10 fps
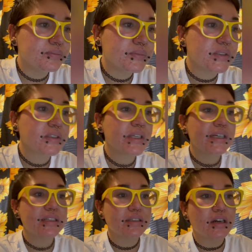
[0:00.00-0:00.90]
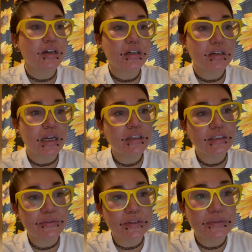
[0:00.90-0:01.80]
So then in a dog,
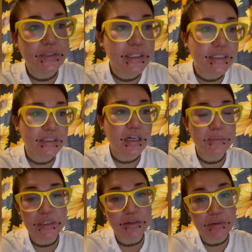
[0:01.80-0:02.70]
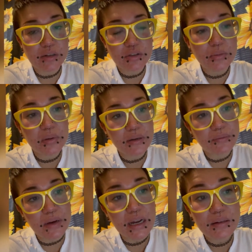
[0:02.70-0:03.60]
LD50 is commonly around 2.5
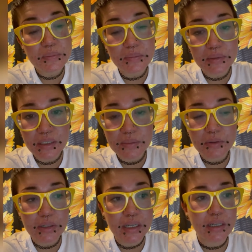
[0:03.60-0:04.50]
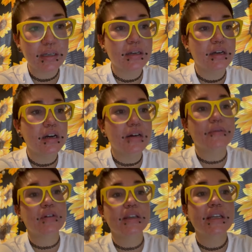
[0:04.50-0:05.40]
mg per kg.
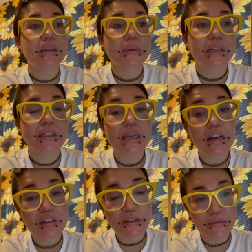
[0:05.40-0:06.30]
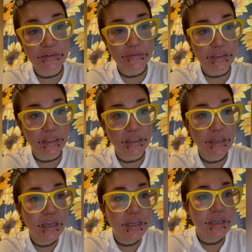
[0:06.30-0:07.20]
For a guinea pig, the LD50
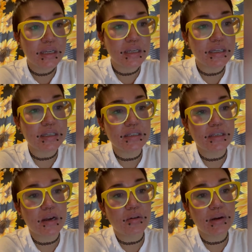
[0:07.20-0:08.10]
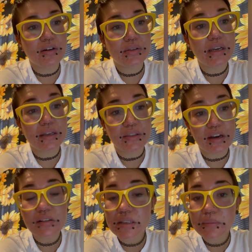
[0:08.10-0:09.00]
is greater than
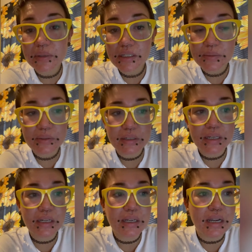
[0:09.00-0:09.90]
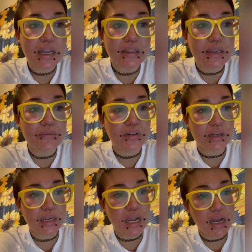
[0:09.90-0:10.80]
1,000 mg per kg. And then for a
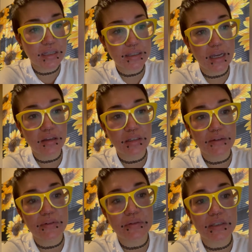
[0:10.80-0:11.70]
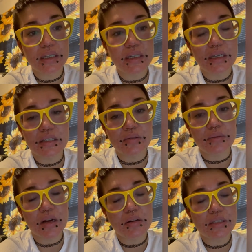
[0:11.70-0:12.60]
cat, the LD50 is
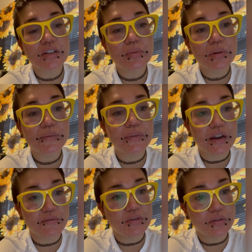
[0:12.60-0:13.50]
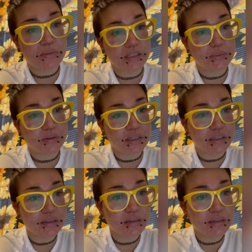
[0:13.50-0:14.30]
around 0.54 mg per kg.